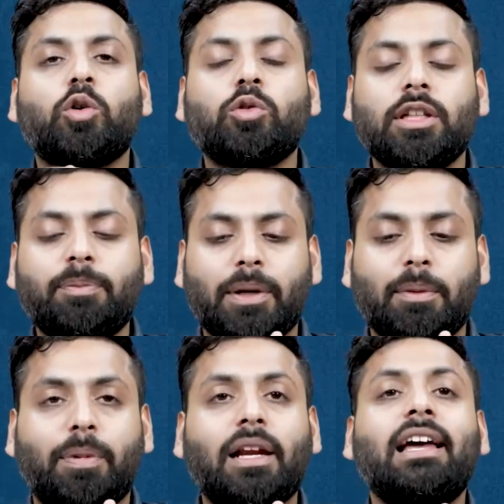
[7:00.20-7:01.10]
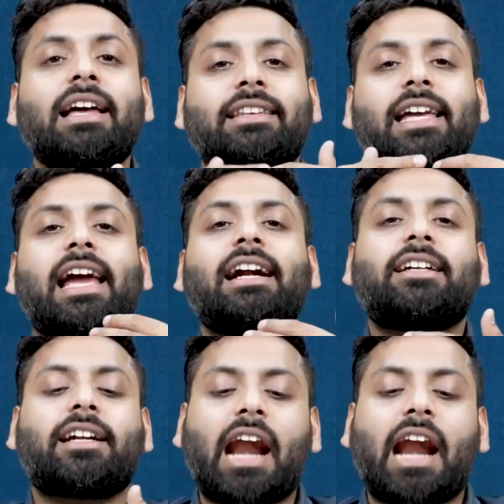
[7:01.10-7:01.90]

do the people, they get